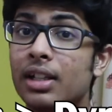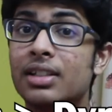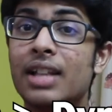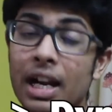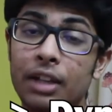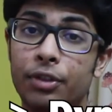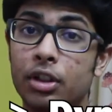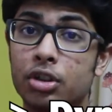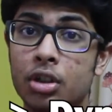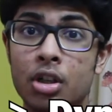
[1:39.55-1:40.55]
static
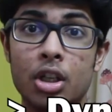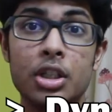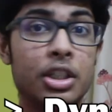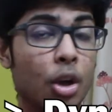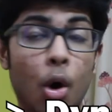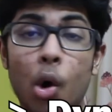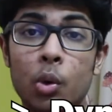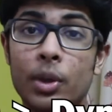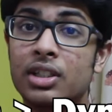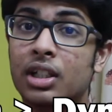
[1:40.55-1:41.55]
friction is always